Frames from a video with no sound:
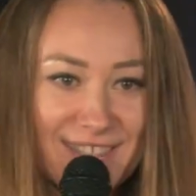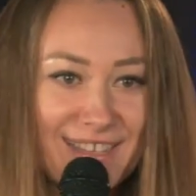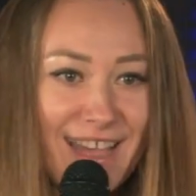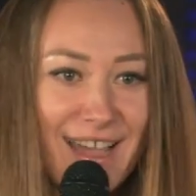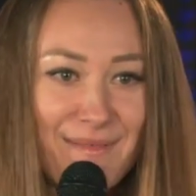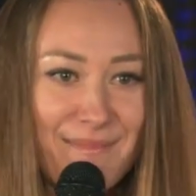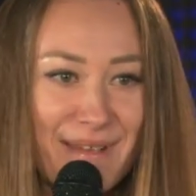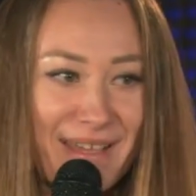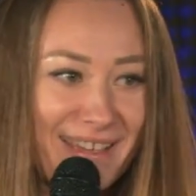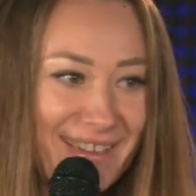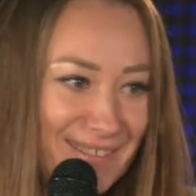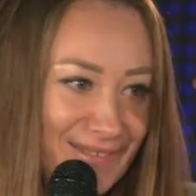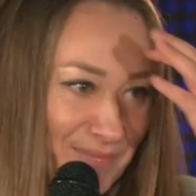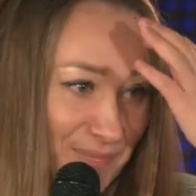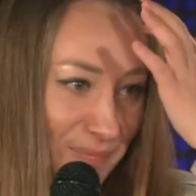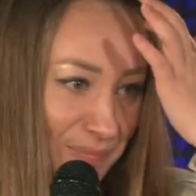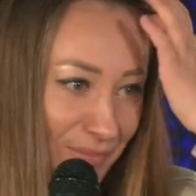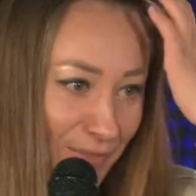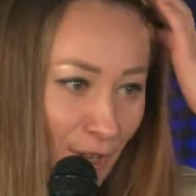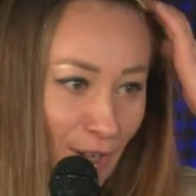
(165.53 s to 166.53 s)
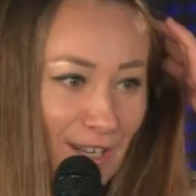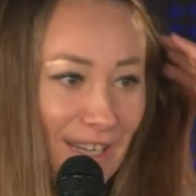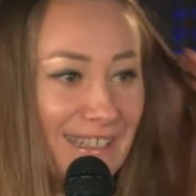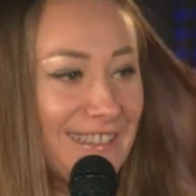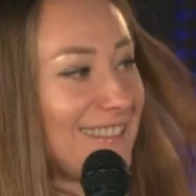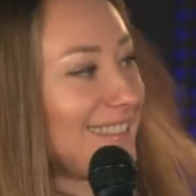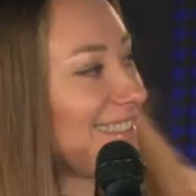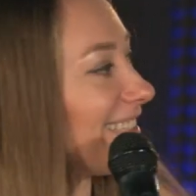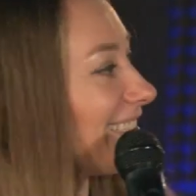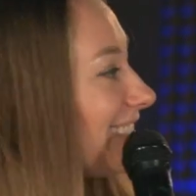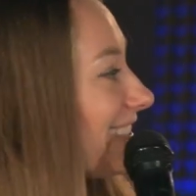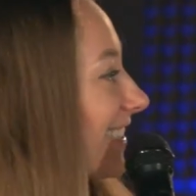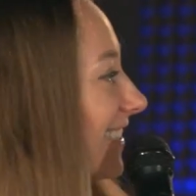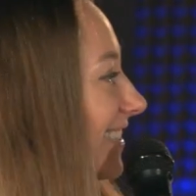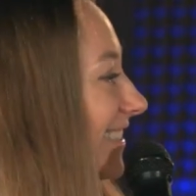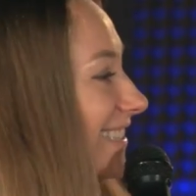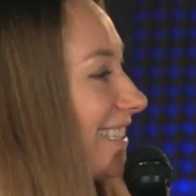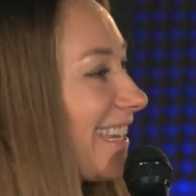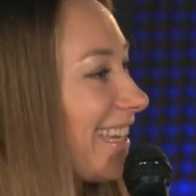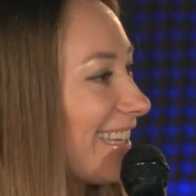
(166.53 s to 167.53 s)
what he
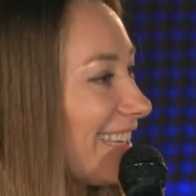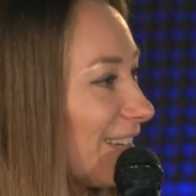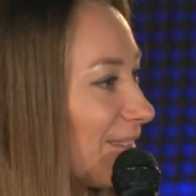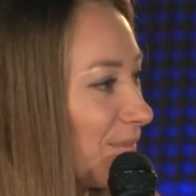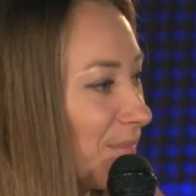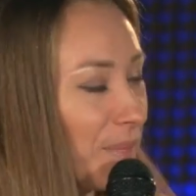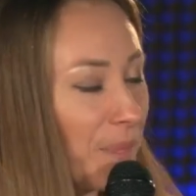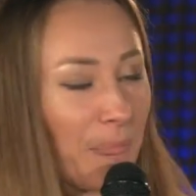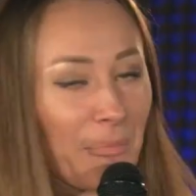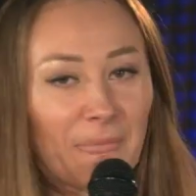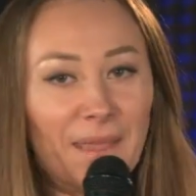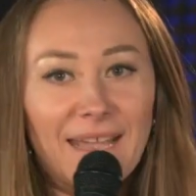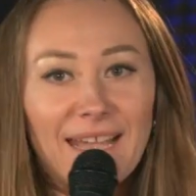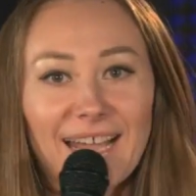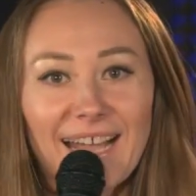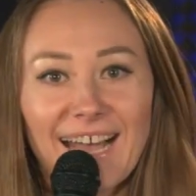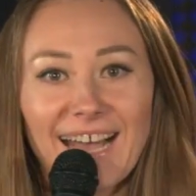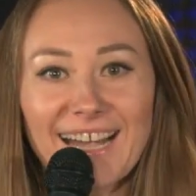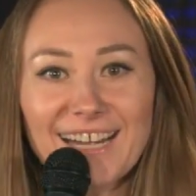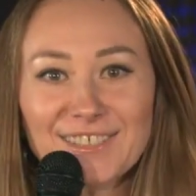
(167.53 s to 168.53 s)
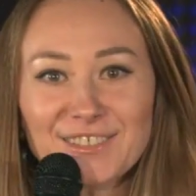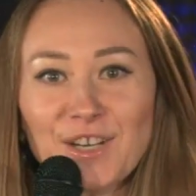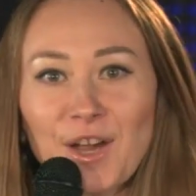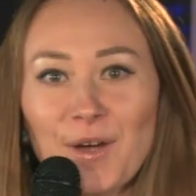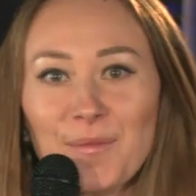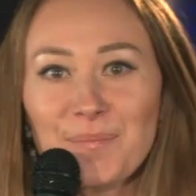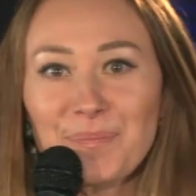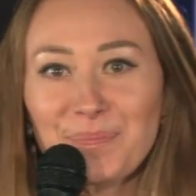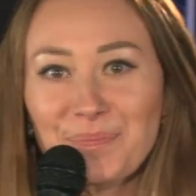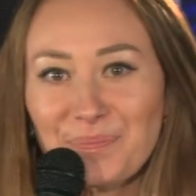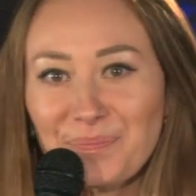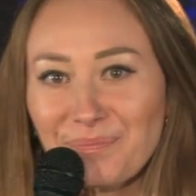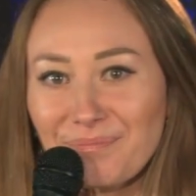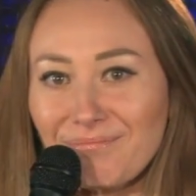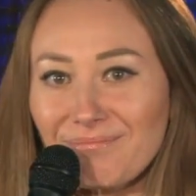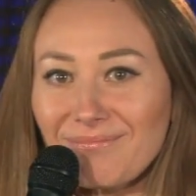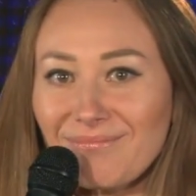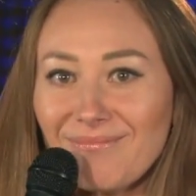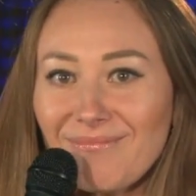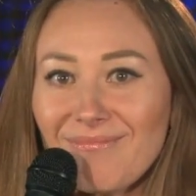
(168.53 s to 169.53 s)
wants, but
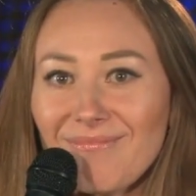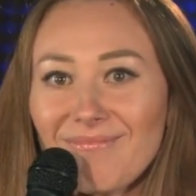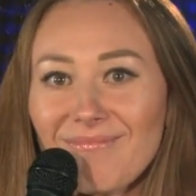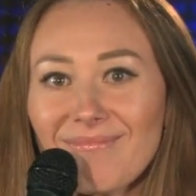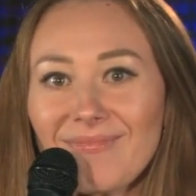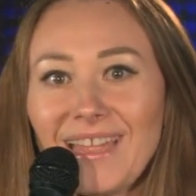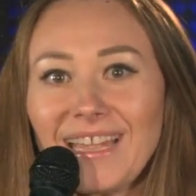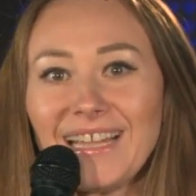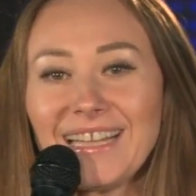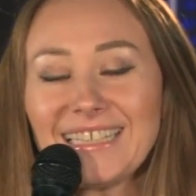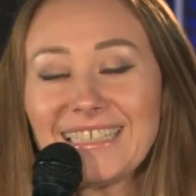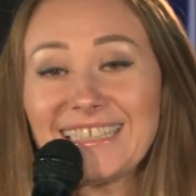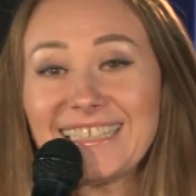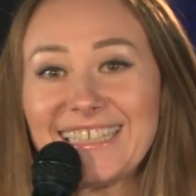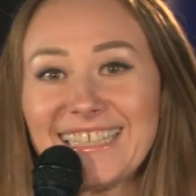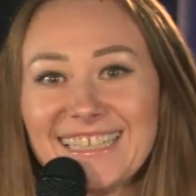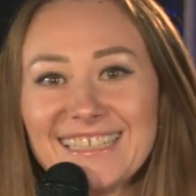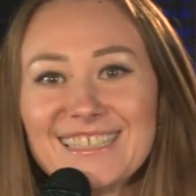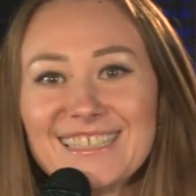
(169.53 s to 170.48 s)
on the stage. Okay.